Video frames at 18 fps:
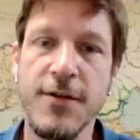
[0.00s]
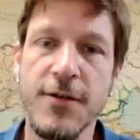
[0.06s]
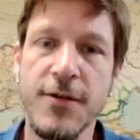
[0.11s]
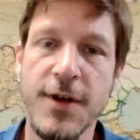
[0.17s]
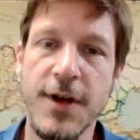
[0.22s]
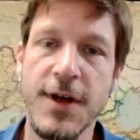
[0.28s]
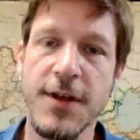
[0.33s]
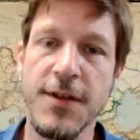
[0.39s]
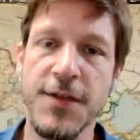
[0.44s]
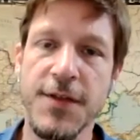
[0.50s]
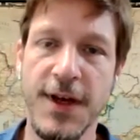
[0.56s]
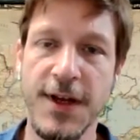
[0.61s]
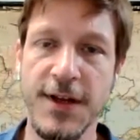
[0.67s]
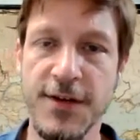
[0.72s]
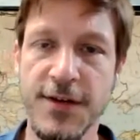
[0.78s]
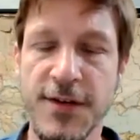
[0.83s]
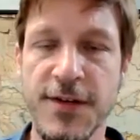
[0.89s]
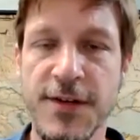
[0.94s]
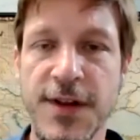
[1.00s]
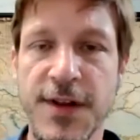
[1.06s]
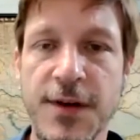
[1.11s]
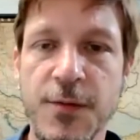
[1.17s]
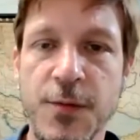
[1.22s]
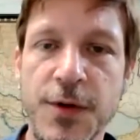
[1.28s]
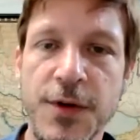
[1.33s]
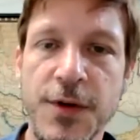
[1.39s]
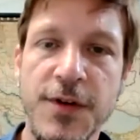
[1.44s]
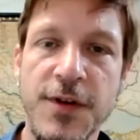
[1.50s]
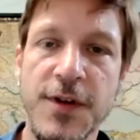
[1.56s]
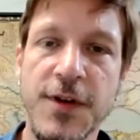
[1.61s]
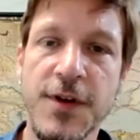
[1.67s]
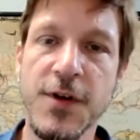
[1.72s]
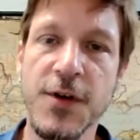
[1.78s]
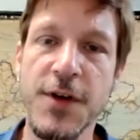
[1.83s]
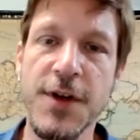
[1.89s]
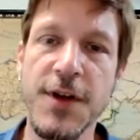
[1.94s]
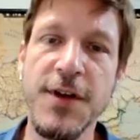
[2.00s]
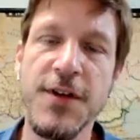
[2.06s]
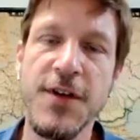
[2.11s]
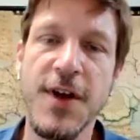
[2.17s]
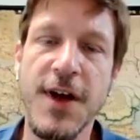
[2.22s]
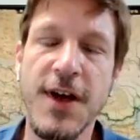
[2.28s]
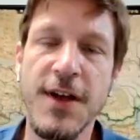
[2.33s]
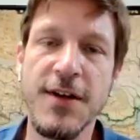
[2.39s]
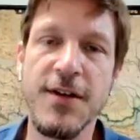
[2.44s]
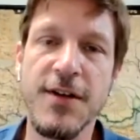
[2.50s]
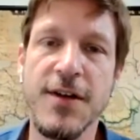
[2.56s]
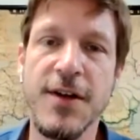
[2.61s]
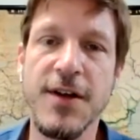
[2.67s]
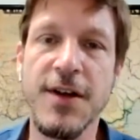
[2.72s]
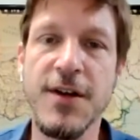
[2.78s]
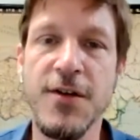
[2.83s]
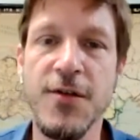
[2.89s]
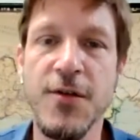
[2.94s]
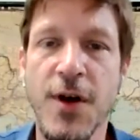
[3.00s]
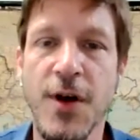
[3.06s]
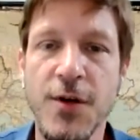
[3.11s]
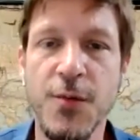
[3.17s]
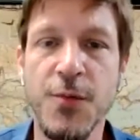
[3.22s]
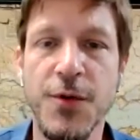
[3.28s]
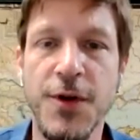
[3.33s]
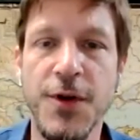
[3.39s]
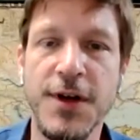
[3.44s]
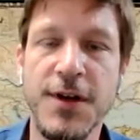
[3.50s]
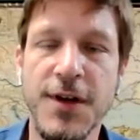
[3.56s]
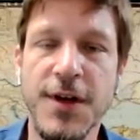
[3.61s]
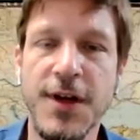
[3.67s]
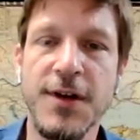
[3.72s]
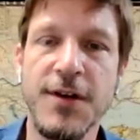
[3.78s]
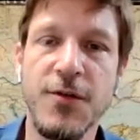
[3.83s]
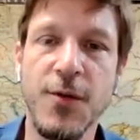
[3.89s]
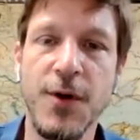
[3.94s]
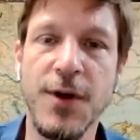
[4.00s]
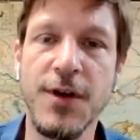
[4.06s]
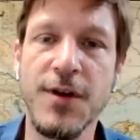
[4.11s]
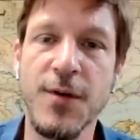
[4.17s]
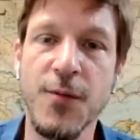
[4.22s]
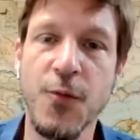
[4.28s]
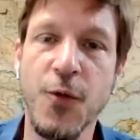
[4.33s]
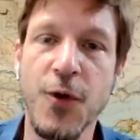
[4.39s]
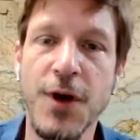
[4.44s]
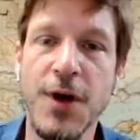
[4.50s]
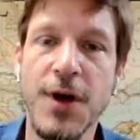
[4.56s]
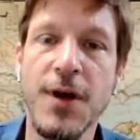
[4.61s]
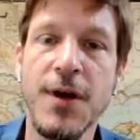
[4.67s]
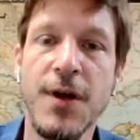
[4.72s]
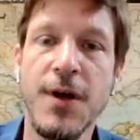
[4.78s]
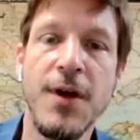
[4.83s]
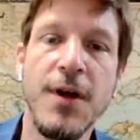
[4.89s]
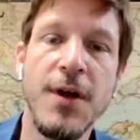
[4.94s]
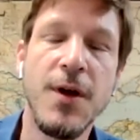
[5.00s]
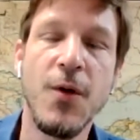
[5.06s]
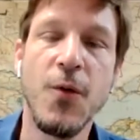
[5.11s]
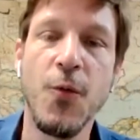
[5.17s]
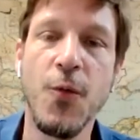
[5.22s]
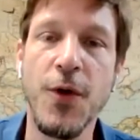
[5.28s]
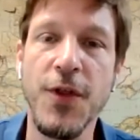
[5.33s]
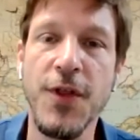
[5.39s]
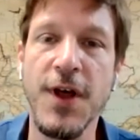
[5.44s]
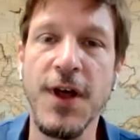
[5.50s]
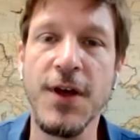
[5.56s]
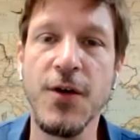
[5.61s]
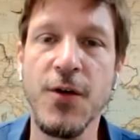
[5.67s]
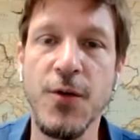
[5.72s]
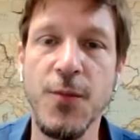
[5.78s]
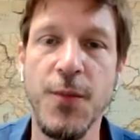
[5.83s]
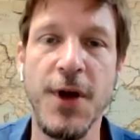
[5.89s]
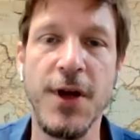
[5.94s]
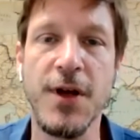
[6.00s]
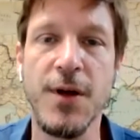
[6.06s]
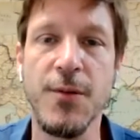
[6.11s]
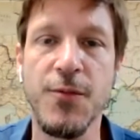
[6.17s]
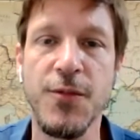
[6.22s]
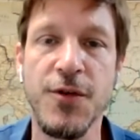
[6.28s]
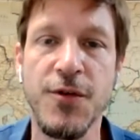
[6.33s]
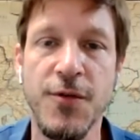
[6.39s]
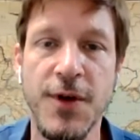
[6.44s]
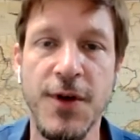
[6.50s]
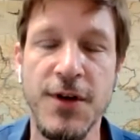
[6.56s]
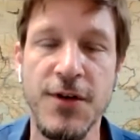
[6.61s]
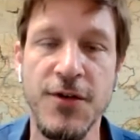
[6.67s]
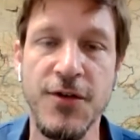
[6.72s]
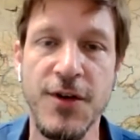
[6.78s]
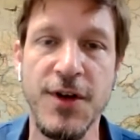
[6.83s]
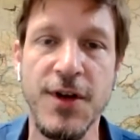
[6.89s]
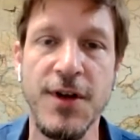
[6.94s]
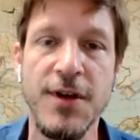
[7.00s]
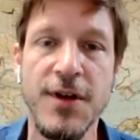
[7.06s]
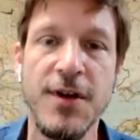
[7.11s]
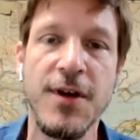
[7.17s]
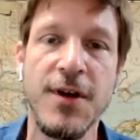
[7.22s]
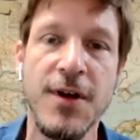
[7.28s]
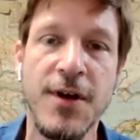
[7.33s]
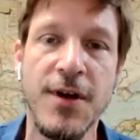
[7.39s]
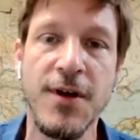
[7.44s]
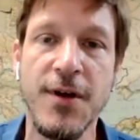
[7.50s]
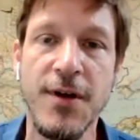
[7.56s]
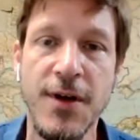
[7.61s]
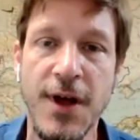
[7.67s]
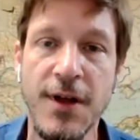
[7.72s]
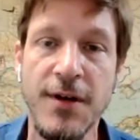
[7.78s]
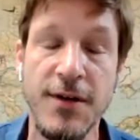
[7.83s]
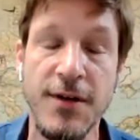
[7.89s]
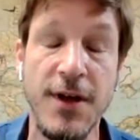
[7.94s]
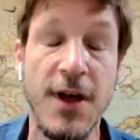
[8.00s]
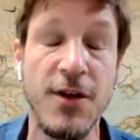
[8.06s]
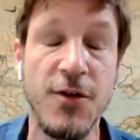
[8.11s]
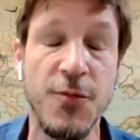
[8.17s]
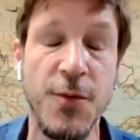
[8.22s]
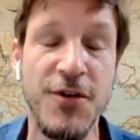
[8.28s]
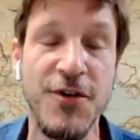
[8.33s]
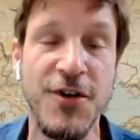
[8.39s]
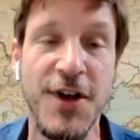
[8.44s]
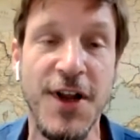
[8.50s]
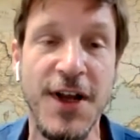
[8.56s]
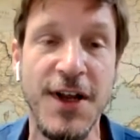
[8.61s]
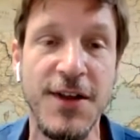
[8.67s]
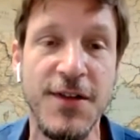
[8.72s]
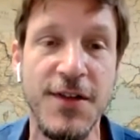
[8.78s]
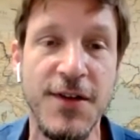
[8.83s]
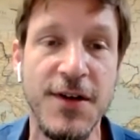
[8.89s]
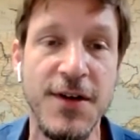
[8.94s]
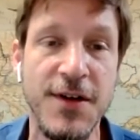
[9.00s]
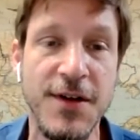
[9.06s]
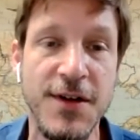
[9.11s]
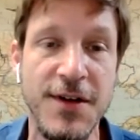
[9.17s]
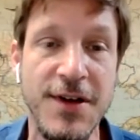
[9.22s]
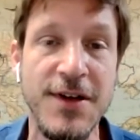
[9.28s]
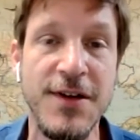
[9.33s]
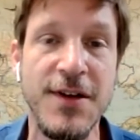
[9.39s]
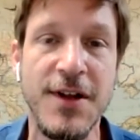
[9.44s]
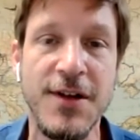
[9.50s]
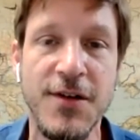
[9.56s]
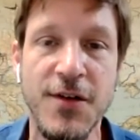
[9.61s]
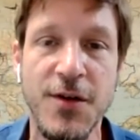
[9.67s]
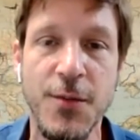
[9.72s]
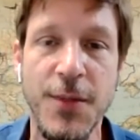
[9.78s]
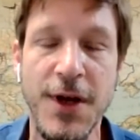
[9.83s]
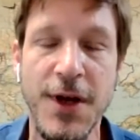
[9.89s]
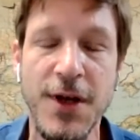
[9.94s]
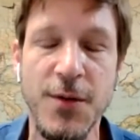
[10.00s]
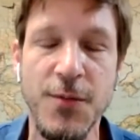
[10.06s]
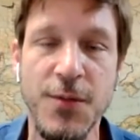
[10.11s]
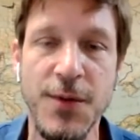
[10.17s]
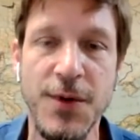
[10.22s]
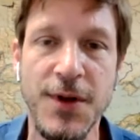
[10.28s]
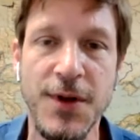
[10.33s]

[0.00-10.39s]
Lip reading: Surya, thanks. That was a good insight into how to protect against ransomware with a good backup strategy. And yeah, especially like the details on the backup